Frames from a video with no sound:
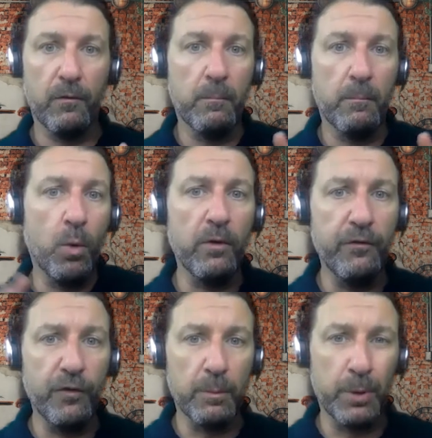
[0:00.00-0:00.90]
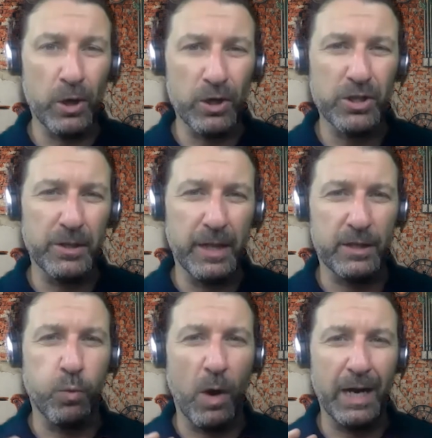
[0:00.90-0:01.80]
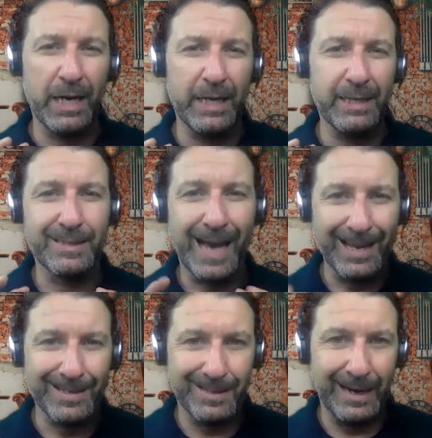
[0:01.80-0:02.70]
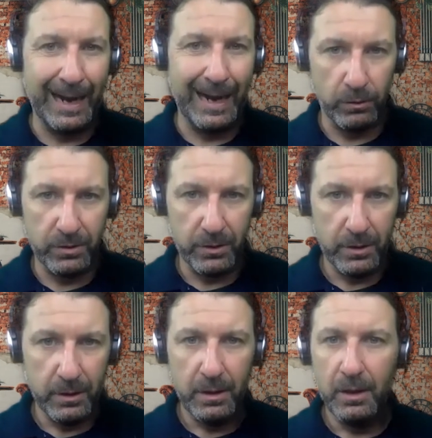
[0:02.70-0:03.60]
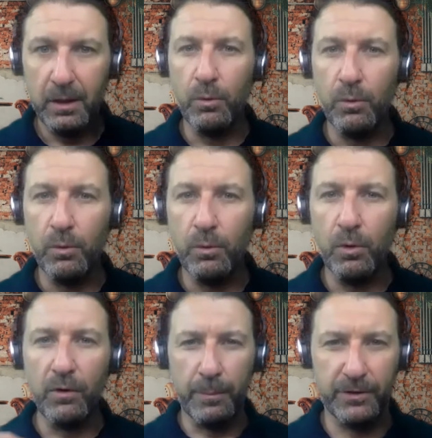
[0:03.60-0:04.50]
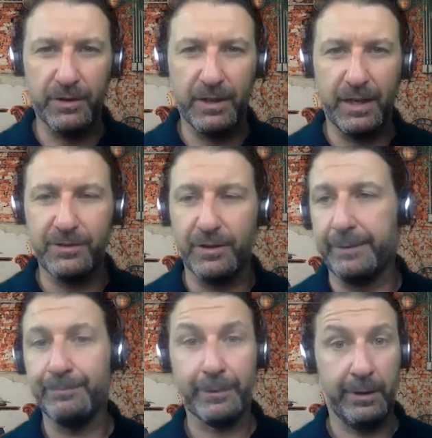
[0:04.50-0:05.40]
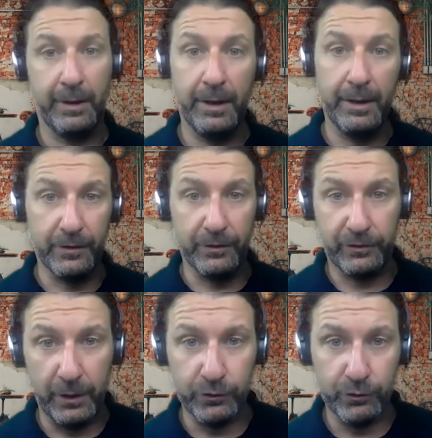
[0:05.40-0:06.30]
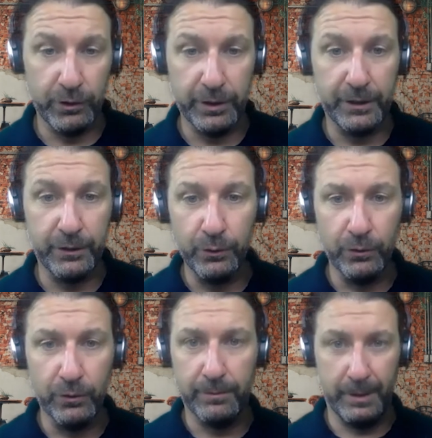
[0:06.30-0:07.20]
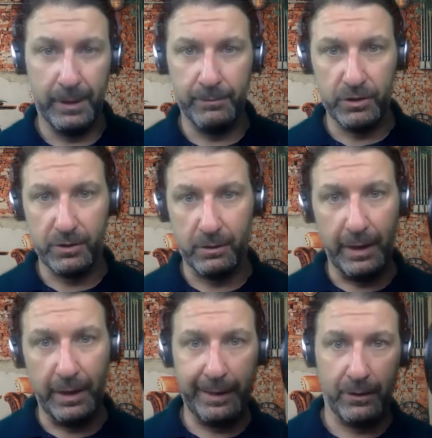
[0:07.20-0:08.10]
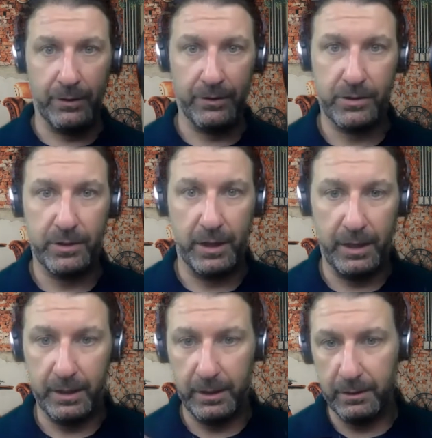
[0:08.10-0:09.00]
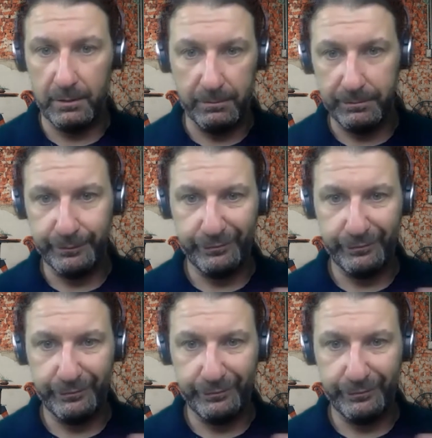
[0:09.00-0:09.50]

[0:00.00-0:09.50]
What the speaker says: more for a person that's wanting to test it out, more for a person that's like, hey, this sounds really cool, but I'm just laying on this thing and,